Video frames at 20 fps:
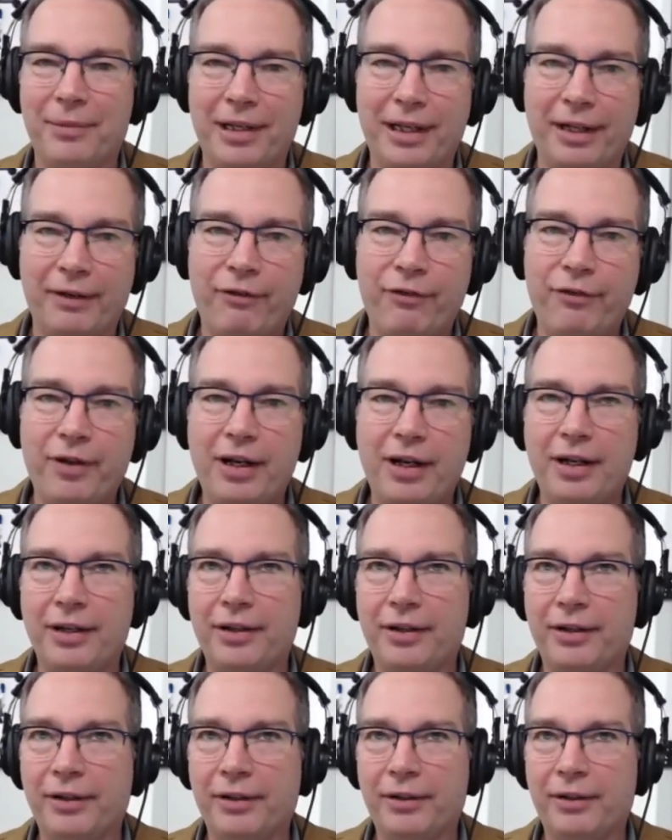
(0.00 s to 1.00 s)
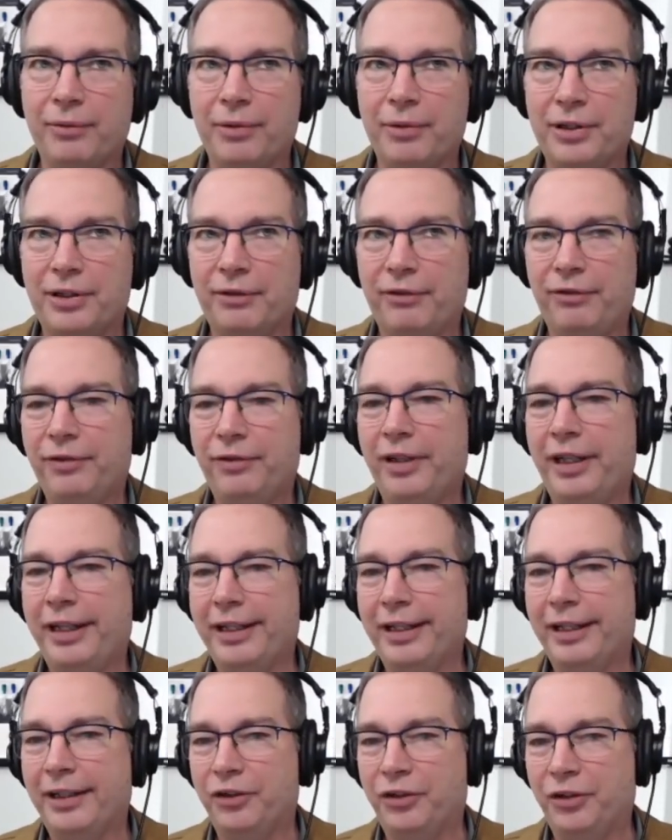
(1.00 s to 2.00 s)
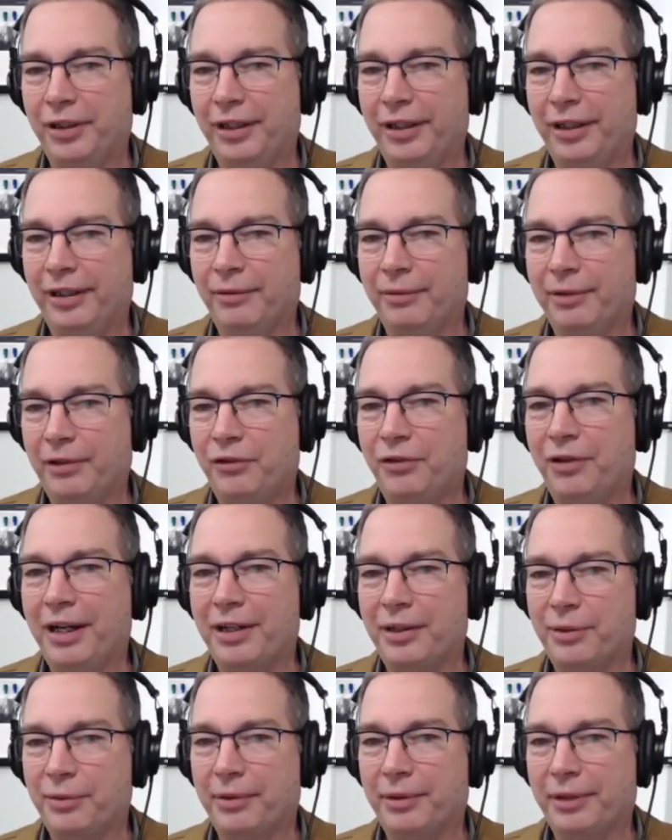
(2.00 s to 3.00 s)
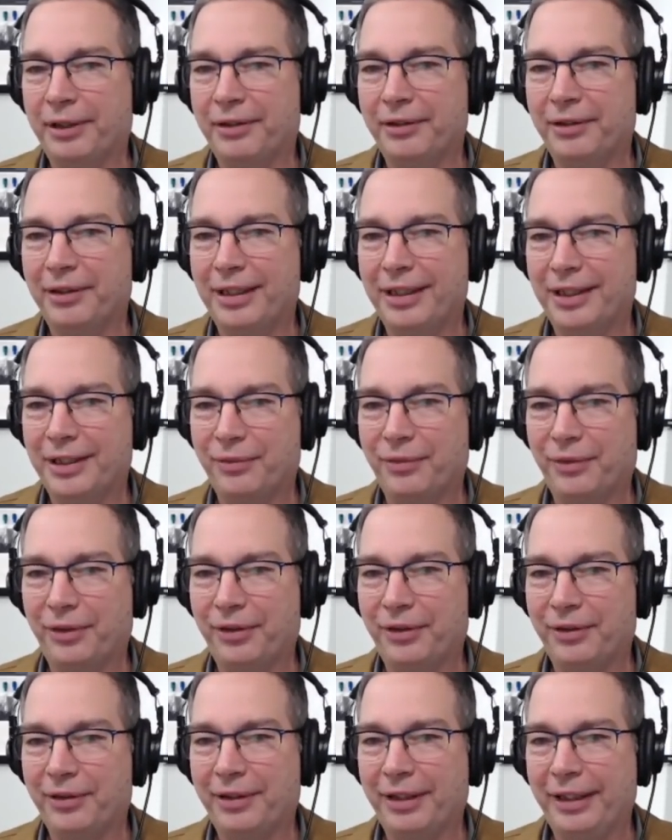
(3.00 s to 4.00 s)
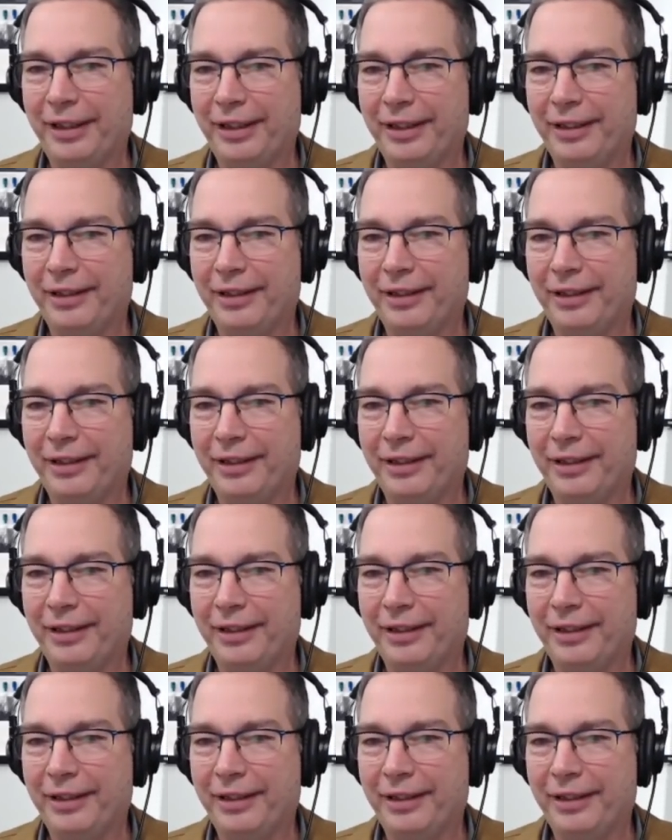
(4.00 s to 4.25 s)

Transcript: My father was a flight engineer with Transworld Airlines for 30